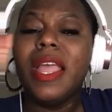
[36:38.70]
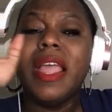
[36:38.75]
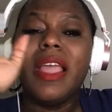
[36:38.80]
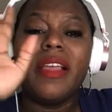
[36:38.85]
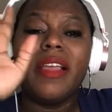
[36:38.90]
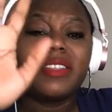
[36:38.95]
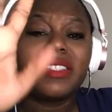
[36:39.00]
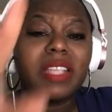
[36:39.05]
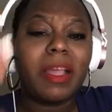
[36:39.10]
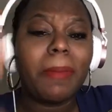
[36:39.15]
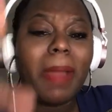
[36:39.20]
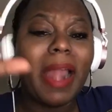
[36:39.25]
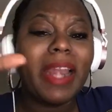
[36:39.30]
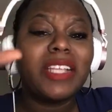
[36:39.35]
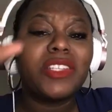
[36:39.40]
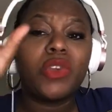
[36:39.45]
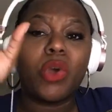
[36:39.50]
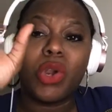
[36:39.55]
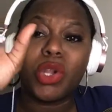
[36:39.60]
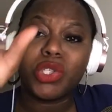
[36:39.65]
if
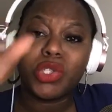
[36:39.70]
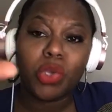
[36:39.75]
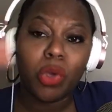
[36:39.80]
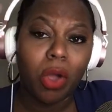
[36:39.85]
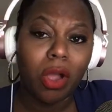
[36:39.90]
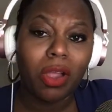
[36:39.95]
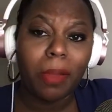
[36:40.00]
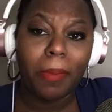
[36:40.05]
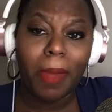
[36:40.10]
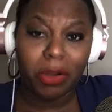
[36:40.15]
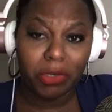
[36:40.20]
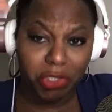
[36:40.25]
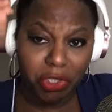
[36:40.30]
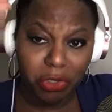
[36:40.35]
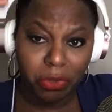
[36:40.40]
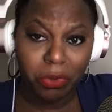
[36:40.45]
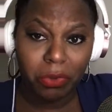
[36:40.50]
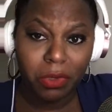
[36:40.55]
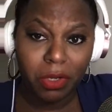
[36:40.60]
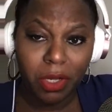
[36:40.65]
somebody's going to talk about
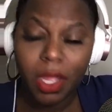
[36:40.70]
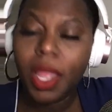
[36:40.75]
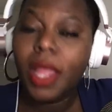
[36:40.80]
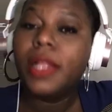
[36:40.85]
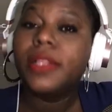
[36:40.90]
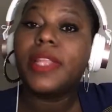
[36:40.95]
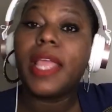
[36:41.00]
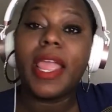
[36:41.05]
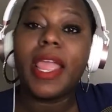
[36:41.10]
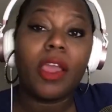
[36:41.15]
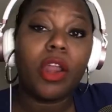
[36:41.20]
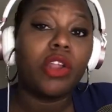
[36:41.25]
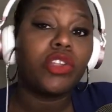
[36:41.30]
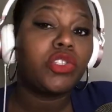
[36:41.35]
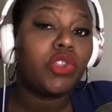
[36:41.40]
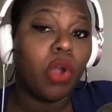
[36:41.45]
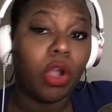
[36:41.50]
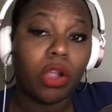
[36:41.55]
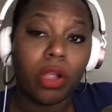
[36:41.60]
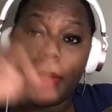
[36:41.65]
you, they're going
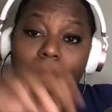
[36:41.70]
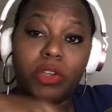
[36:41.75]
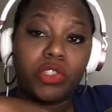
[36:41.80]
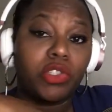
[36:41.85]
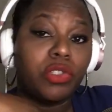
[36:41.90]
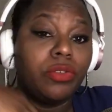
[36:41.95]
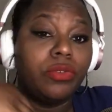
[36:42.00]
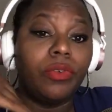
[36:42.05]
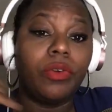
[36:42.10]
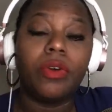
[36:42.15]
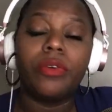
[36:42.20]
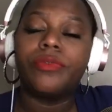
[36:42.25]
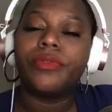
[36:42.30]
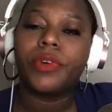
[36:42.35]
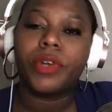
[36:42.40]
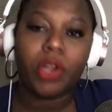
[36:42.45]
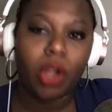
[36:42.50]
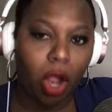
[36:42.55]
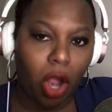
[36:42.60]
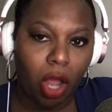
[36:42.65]
to talk about you
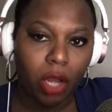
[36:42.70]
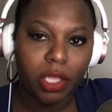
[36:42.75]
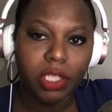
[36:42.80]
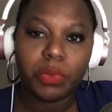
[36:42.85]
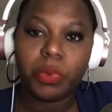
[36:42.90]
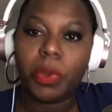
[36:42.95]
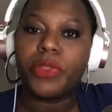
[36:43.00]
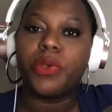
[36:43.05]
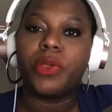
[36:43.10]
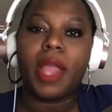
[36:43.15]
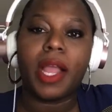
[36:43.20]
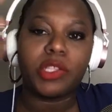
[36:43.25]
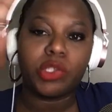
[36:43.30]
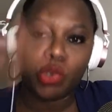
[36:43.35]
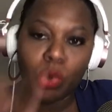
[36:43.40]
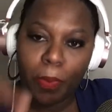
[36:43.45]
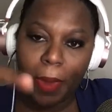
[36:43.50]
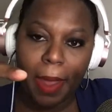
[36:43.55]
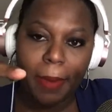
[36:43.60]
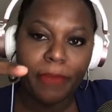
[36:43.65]
regardless. Whether you got
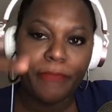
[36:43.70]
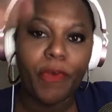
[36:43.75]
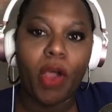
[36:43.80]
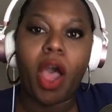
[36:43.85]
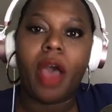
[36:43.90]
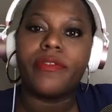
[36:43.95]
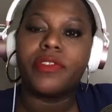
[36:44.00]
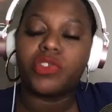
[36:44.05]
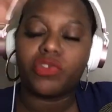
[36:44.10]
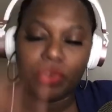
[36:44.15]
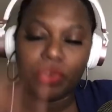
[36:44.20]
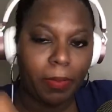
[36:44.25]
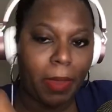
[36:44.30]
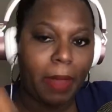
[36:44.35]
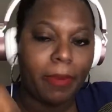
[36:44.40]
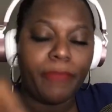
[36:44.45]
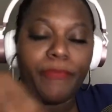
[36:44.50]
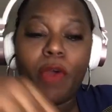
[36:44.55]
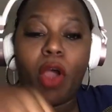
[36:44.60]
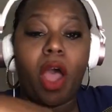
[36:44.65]
two baby fathers, three
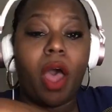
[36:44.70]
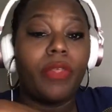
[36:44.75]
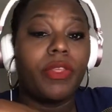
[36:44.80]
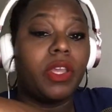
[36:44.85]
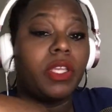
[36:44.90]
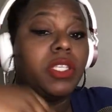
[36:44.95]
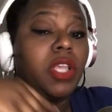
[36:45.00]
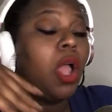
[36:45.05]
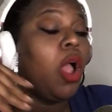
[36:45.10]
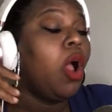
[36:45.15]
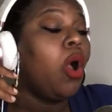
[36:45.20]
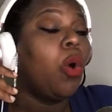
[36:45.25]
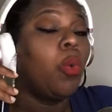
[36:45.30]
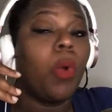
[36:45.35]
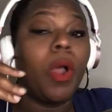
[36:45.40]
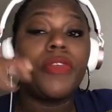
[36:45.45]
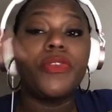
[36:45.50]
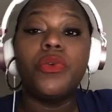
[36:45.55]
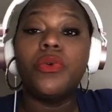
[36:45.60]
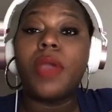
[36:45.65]
baby fathers,
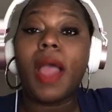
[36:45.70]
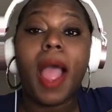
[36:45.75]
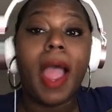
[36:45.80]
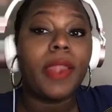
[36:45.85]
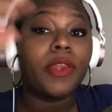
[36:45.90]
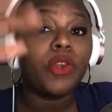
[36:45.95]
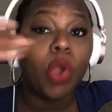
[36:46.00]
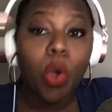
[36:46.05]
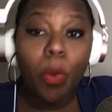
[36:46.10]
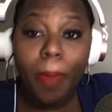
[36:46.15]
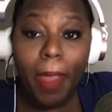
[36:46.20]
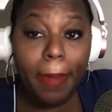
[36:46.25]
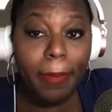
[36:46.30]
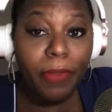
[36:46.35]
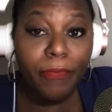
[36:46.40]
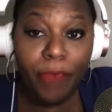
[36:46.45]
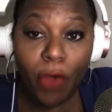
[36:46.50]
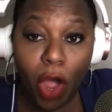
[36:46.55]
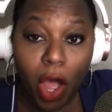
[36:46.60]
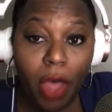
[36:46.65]
whether you got no
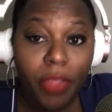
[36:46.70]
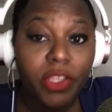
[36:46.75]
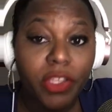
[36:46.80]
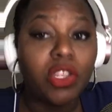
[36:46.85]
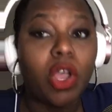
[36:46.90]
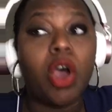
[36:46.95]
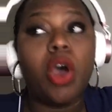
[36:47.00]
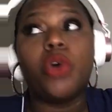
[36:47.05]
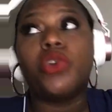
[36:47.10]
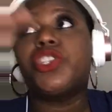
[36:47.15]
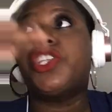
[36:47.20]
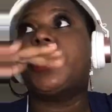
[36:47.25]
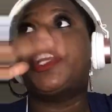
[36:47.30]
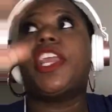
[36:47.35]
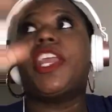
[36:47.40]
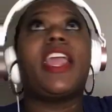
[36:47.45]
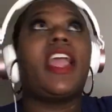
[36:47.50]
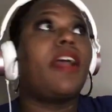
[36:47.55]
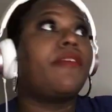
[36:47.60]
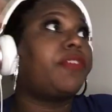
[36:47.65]
baby fathers, oh, she
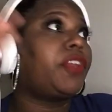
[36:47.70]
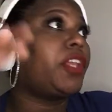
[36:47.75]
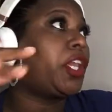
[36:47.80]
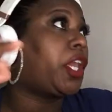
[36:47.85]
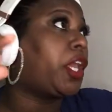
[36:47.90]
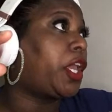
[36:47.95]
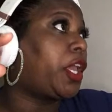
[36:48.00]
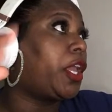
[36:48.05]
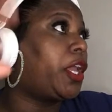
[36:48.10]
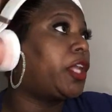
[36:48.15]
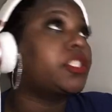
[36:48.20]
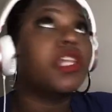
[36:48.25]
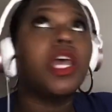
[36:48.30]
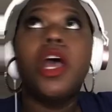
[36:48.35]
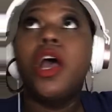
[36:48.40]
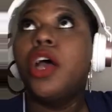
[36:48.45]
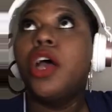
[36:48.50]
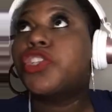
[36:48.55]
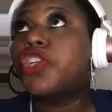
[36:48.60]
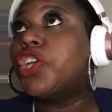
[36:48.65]
can't have kids,
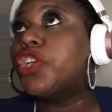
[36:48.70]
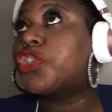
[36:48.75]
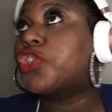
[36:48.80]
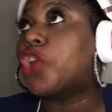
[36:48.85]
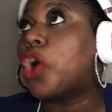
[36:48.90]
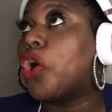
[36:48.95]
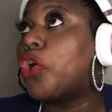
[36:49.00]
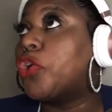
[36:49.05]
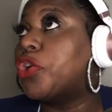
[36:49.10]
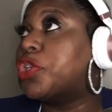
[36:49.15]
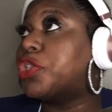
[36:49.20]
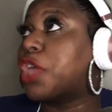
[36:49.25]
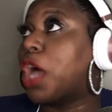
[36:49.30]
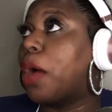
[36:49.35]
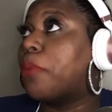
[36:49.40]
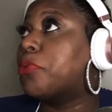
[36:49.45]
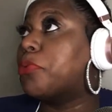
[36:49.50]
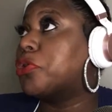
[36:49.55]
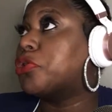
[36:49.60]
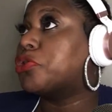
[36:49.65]
she's
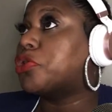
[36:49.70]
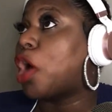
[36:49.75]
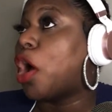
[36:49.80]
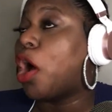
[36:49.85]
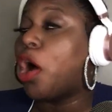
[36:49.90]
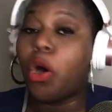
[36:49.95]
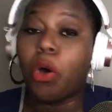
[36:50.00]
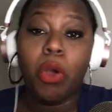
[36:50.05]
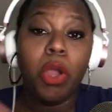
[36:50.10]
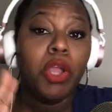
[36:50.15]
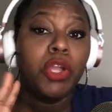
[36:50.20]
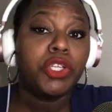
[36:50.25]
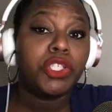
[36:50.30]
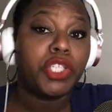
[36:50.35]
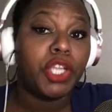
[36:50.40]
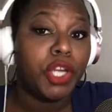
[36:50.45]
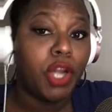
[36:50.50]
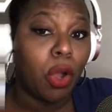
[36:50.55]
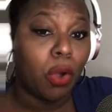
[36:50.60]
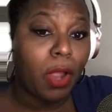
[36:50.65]
30-something years old,
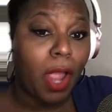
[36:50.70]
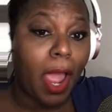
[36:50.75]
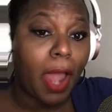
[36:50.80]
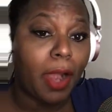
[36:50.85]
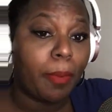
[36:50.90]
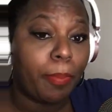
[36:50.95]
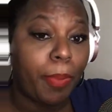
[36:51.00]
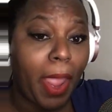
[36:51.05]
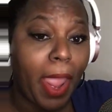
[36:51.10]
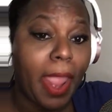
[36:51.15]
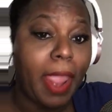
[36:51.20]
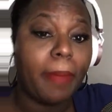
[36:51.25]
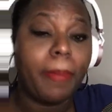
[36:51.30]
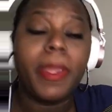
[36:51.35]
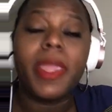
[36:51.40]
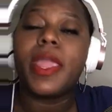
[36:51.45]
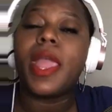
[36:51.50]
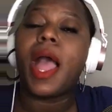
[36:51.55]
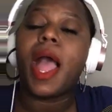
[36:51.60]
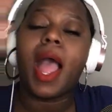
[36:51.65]
she don't got a
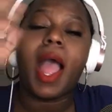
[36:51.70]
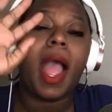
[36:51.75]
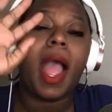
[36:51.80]
baby,